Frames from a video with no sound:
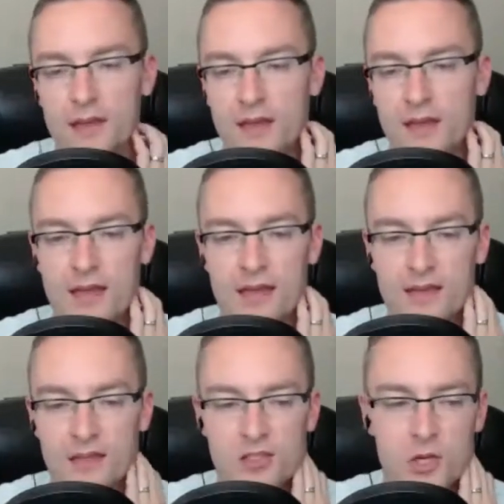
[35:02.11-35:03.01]
And again, I
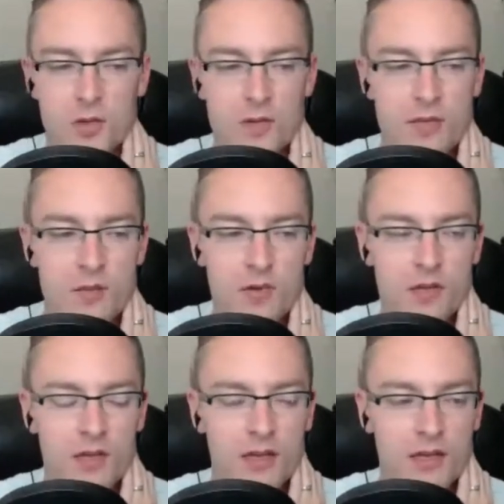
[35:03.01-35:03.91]
think so many people,
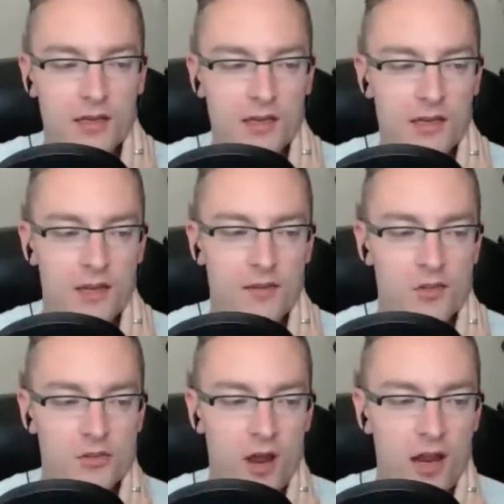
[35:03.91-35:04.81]
like, they're
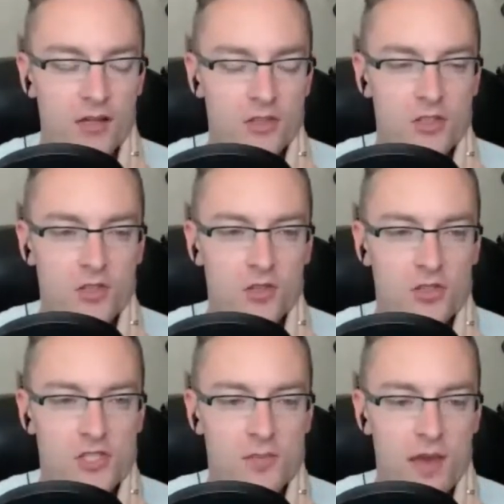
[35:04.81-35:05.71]
trying to
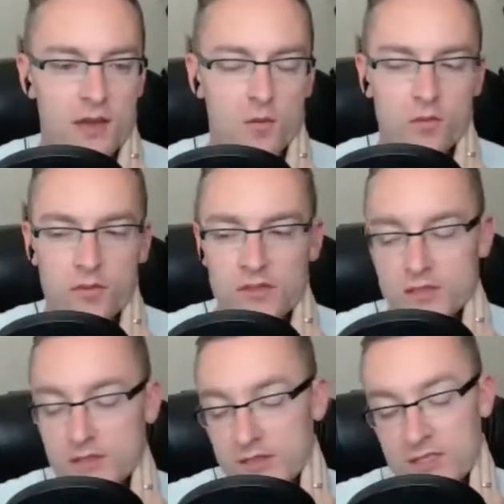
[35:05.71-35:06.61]
spend, this
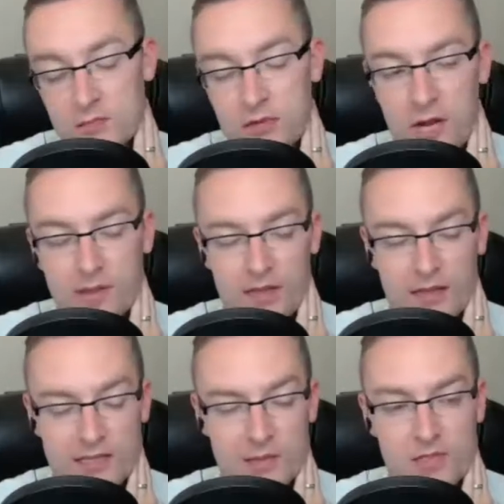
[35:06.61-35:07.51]
is probably like
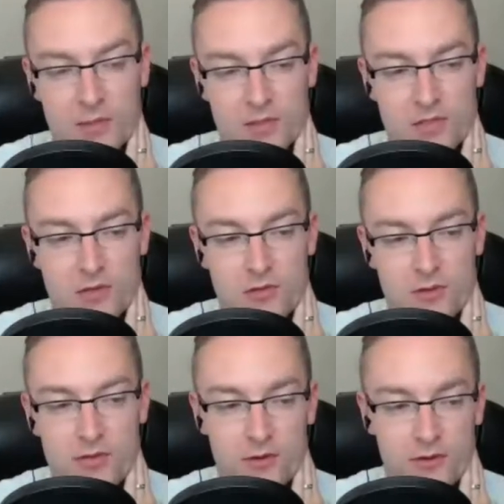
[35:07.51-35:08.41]
tips number 2, 3,
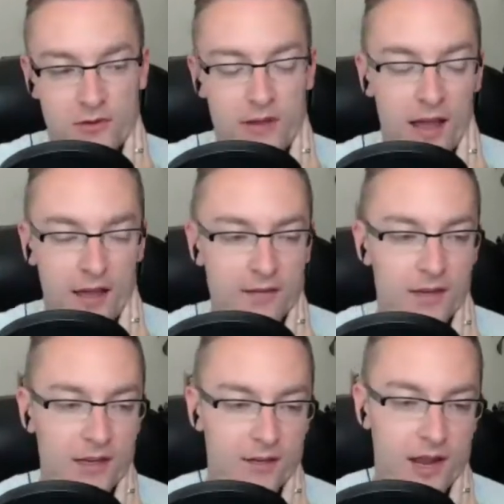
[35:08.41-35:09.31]
4, and 5.
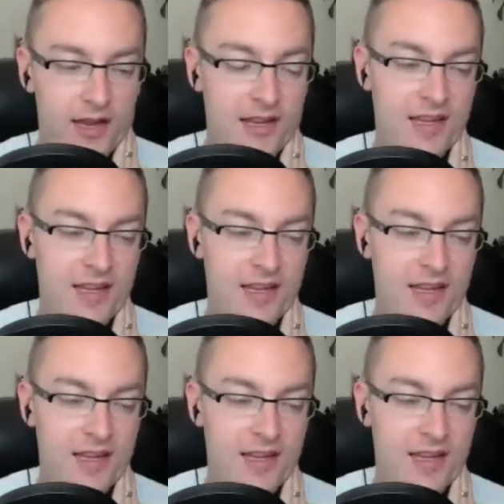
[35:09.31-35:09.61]
Right?